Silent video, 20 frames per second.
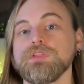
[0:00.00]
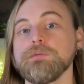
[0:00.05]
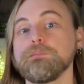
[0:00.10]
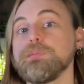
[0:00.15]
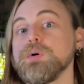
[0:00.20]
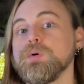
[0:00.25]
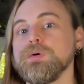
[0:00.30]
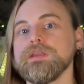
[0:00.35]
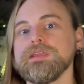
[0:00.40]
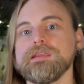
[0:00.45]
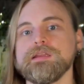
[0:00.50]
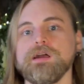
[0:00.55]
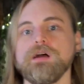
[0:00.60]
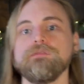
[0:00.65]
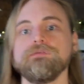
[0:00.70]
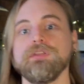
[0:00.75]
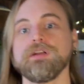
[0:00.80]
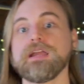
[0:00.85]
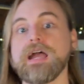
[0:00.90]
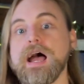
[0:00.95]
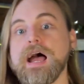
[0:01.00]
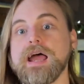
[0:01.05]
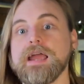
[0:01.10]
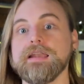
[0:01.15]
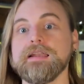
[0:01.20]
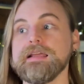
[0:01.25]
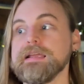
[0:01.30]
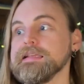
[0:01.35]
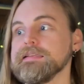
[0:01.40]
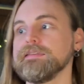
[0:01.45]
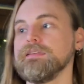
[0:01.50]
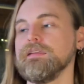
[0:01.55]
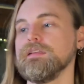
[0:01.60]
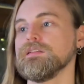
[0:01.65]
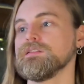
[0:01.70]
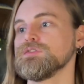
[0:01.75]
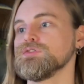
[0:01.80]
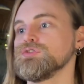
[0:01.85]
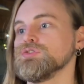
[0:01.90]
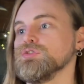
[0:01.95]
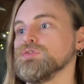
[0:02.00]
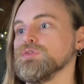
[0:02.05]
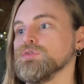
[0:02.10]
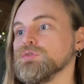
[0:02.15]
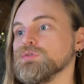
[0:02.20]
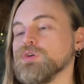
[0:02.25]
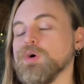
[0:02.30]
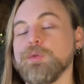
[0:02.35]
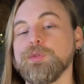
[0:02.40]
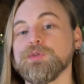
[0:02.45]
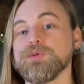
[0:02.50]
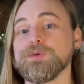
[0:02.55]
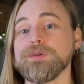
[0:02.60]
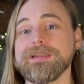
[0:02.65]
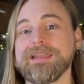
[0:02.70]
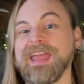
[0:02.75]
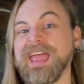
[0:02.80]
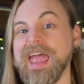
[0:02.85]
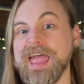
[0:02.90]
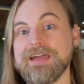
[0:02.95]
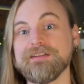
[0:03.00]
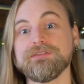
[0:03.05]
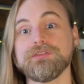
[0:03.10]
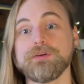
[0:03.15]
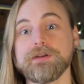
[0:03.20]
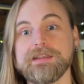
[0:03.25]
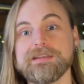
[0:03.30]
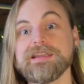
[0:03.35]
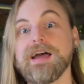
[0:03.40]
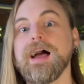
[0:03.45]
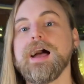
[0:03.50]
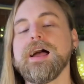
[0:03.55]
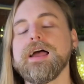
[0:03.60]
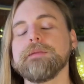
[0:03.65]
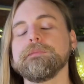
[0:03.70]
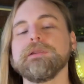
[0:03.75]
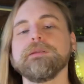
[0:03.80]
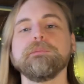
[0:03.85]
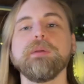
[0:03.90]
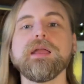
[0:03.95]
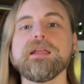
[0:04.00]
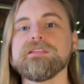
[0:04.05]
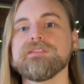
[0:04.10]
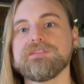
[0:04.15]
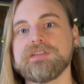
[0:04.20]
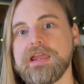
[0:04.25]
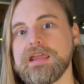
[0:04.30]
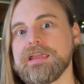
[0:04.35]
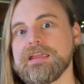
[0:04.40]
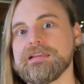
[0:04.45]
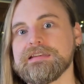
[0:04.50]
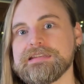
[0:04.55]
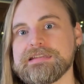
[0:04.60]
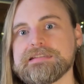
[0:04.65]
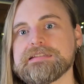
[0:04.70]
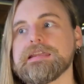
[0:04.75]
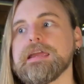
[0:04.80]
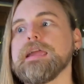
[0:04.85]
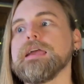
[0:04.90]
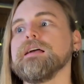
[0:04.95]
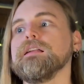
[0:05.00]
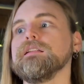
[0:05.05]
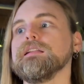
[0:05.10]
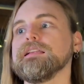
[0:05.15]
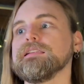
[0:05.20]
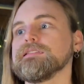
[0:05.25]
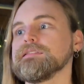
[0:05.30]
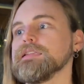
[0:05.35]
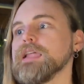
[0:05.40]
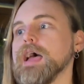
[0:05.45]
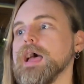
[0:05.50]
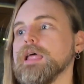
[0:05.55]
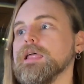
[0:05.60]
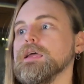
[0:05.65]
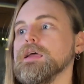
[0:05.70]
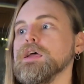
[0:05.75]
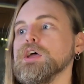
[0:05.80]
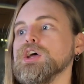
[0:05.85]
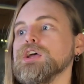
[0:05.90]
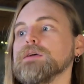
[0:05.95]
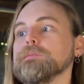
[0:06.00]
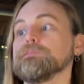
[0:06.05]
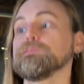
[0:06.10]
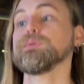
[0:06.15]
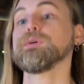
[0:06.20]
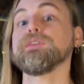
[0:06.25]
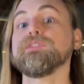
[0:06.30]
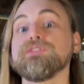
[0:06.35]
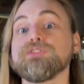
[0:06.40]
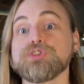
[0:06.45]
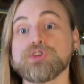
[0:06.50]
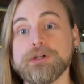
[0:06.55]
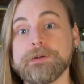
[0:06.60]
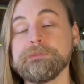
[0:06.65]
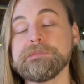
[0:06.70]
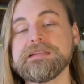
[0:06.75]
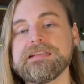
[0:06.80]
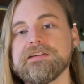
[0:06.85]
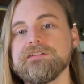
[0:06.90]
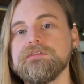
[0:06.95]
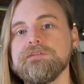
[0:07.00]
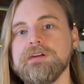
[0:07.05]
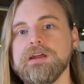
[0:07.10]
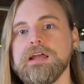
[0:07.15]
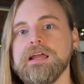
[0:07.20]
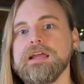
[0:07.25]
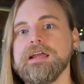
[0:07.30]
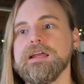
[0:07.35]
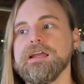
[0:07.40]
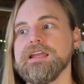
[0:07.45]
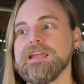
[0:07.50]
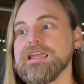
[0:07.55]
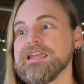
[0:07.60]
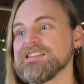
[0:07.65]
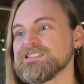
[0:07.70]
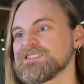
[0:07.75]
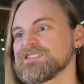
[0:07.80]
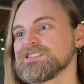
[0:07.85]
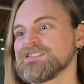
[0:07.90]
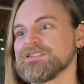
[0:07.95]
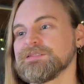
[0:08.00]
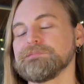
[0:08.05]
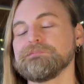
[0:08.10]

the point of the guide isn't to go through it every time in painstaking detail. It's not prescriptive. It's